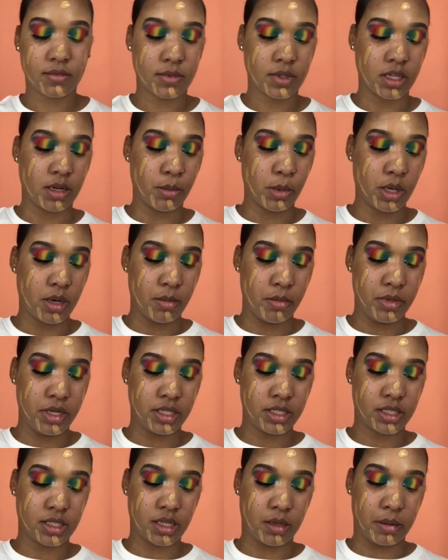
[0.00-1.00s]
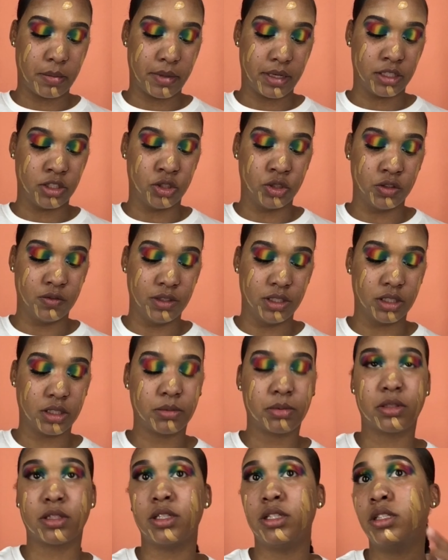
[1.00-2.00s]
I'm gonna mix some of my Juvia's
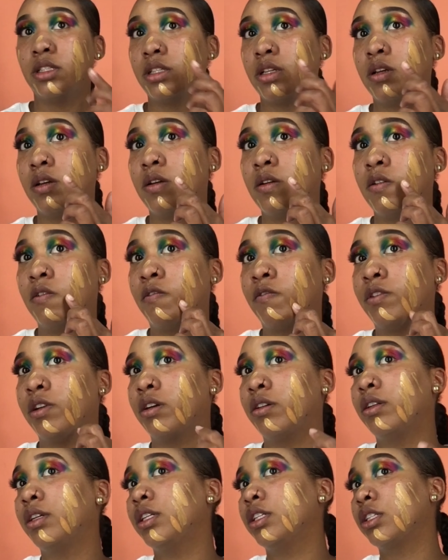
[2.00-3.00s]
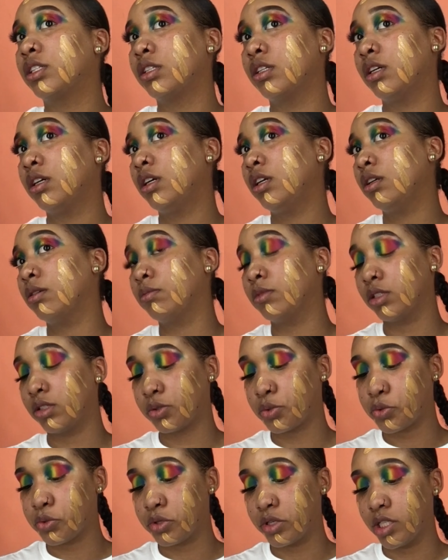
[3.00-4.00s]
Place foundation. I am
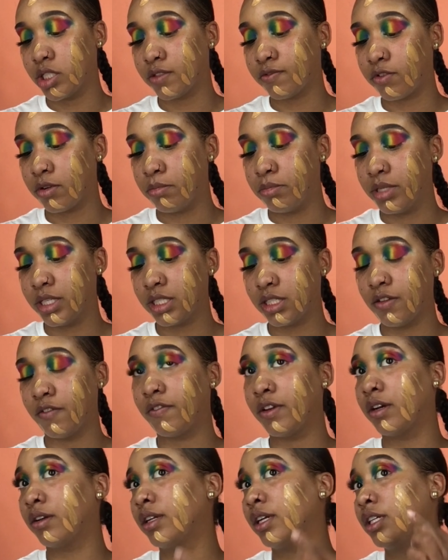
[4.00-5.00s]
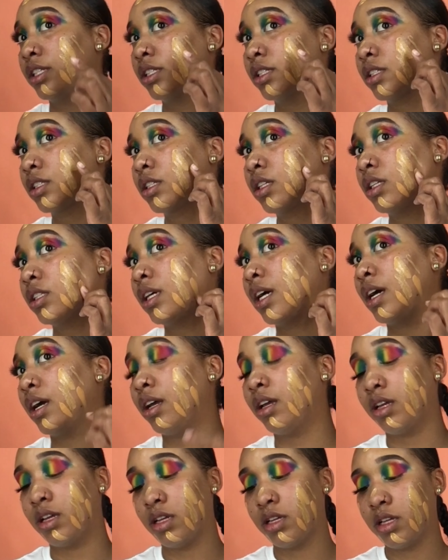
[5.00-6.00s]
notorious for mixing foundations because I
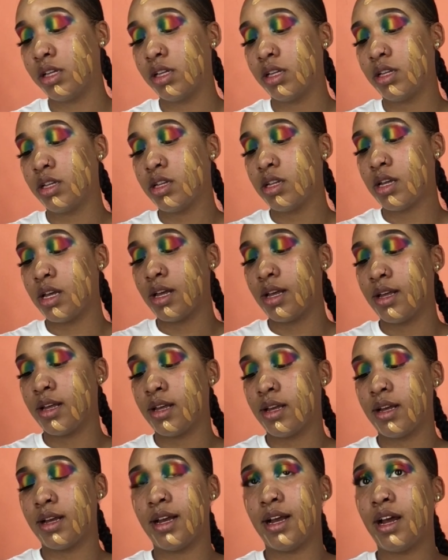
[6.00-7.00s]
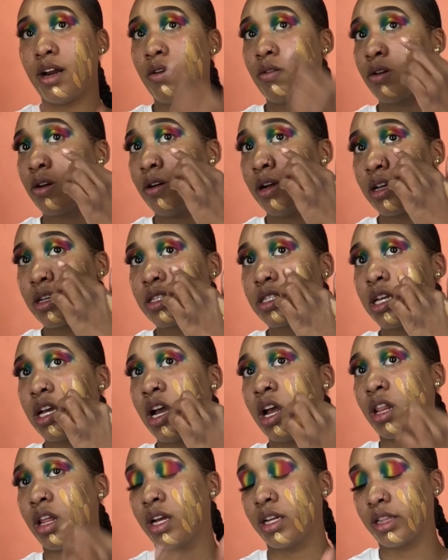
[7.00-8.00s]
don't go outside
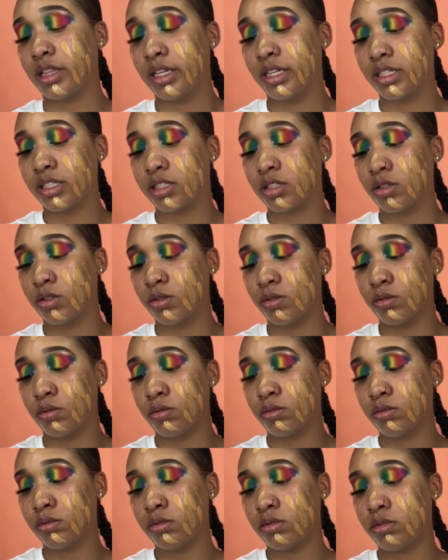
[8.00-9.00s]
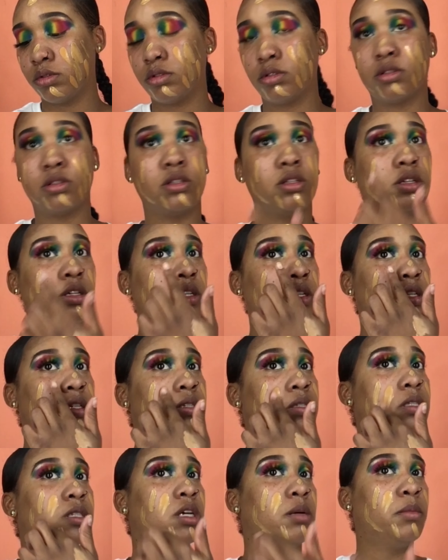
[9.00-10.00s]
like that, so
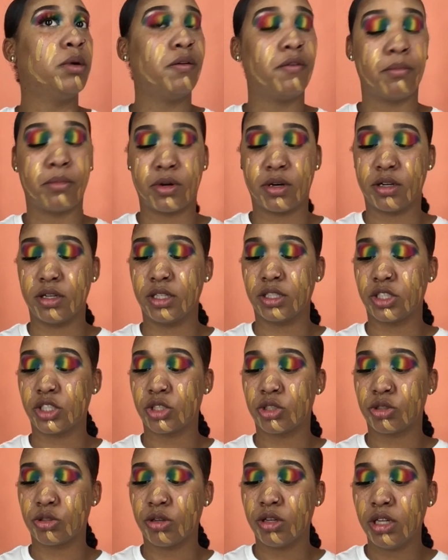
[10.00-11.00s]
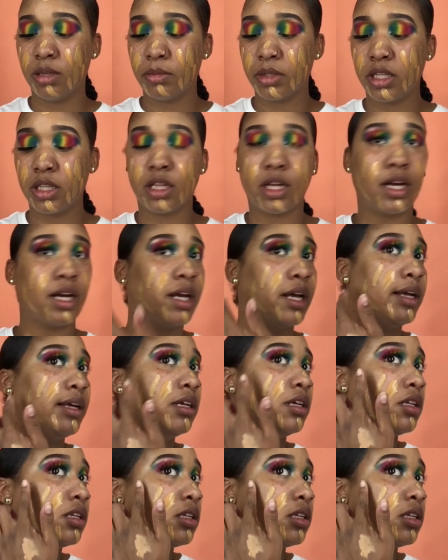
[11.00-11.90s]
some of them are extremely light